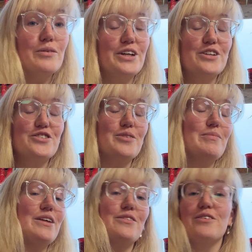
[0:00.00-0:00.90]
You can join
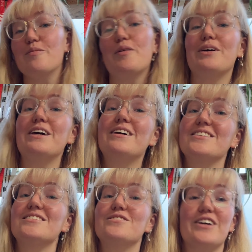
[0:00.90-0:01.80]
me throughout my week
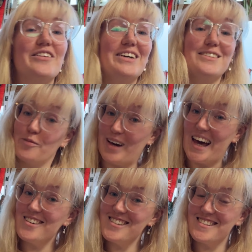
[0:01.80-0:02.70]
renovating my
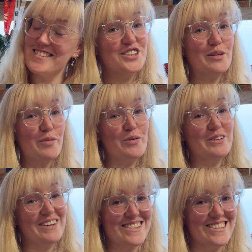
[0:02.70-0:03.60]
house, training my wee
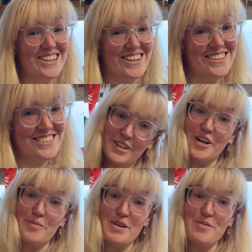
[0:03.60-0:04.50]
rescue dog,
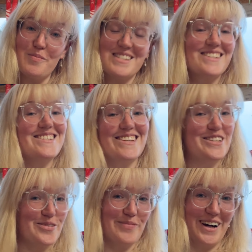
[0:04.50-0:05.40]
growing my small business and
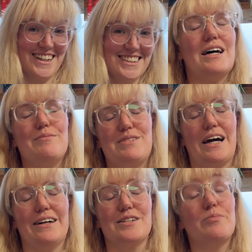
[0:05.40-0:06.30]
doing my art. I'm
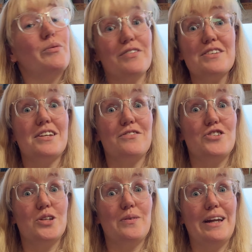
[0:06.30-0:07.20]
tired, but we've got stuff
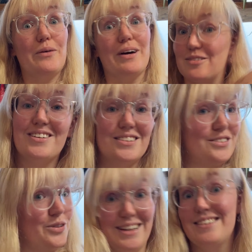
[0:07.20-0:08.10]
to do anyway,
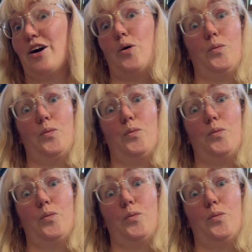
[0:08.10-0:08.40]
so let's go.